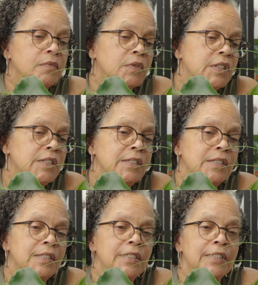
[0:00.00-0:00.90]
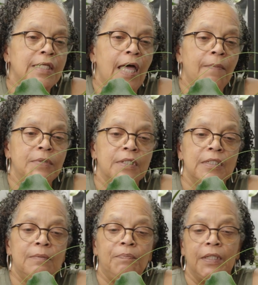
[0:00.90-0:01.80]
This is the
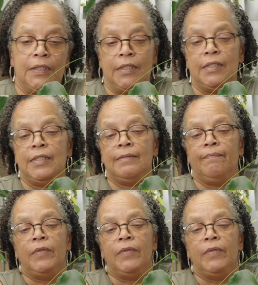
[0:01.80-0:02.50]
Scindapsus pictus.